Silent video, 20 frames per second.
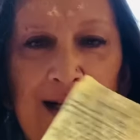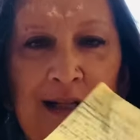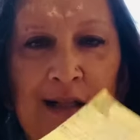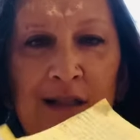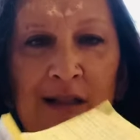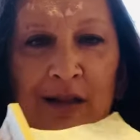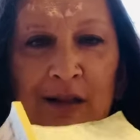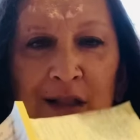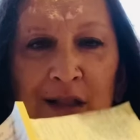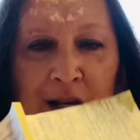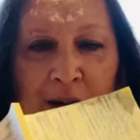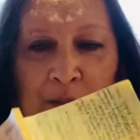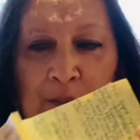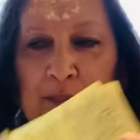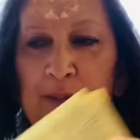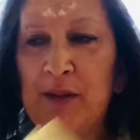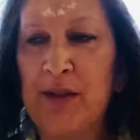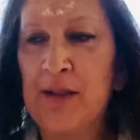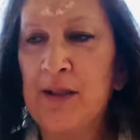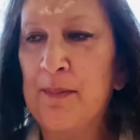little
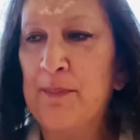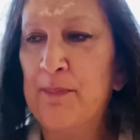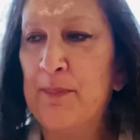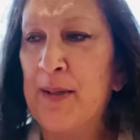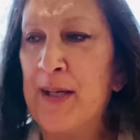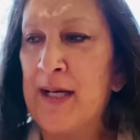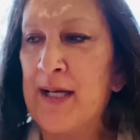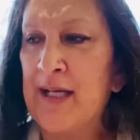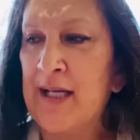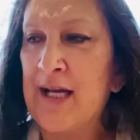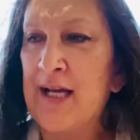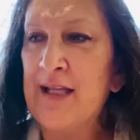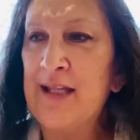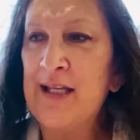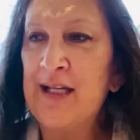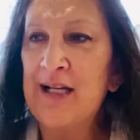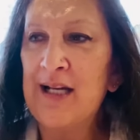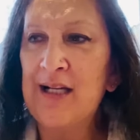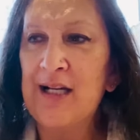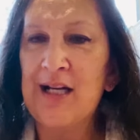notebook, but I
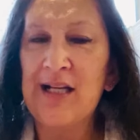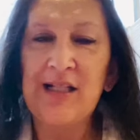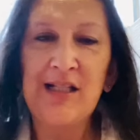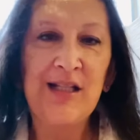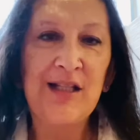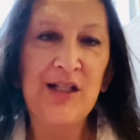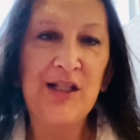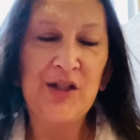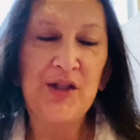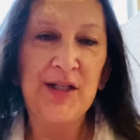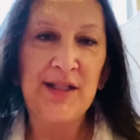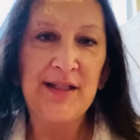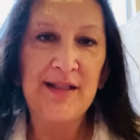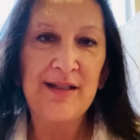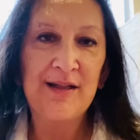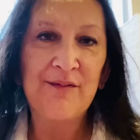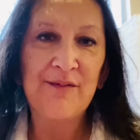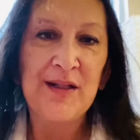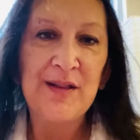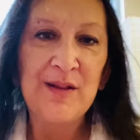think I got to the gist
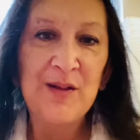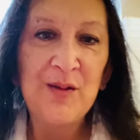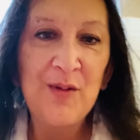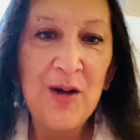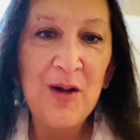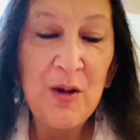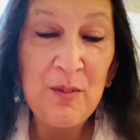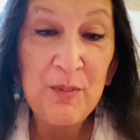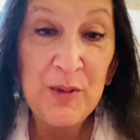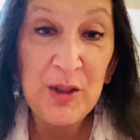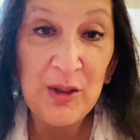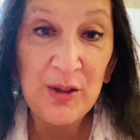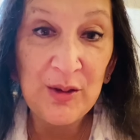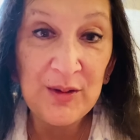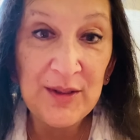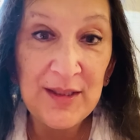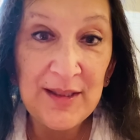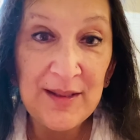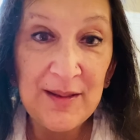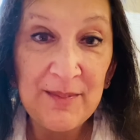of it. So I hope you
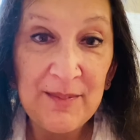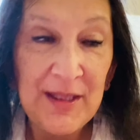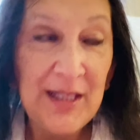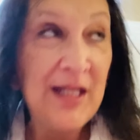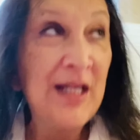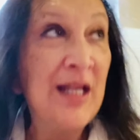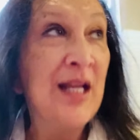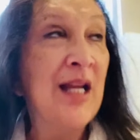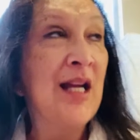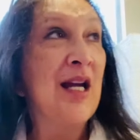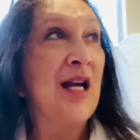learned something.